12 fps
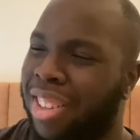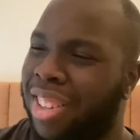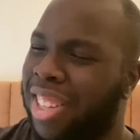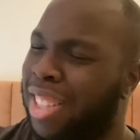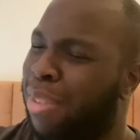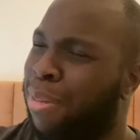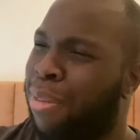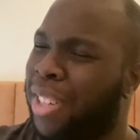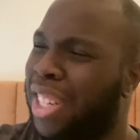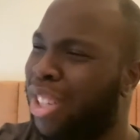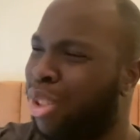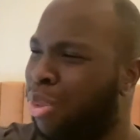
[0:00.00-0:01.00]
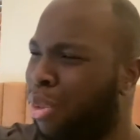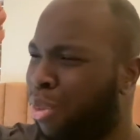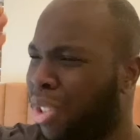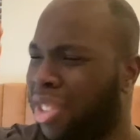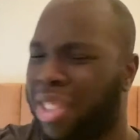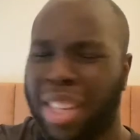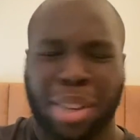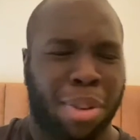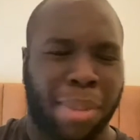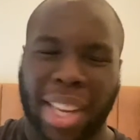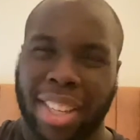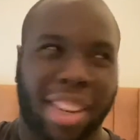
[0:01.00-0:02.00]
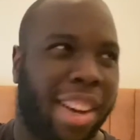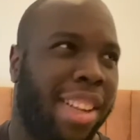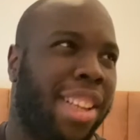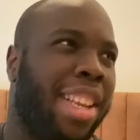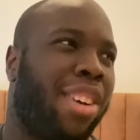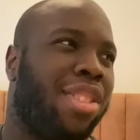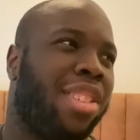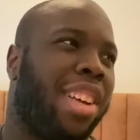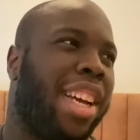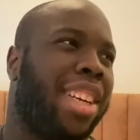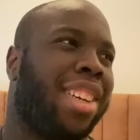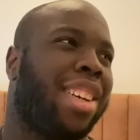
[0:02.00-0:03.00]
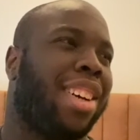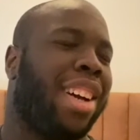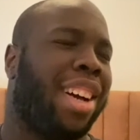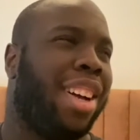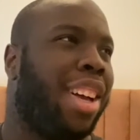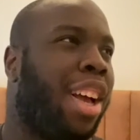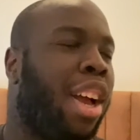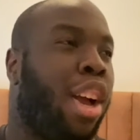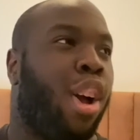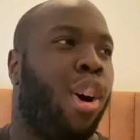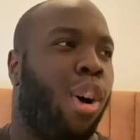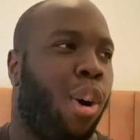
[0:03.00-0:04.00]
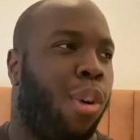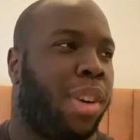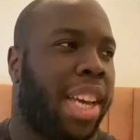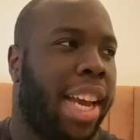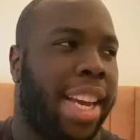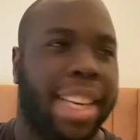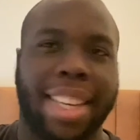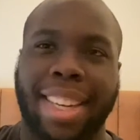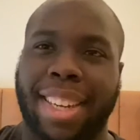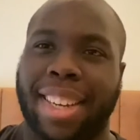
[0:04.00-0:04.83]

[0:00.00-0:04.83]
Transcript: freaking uterus thing, oh my God, that was like, okay.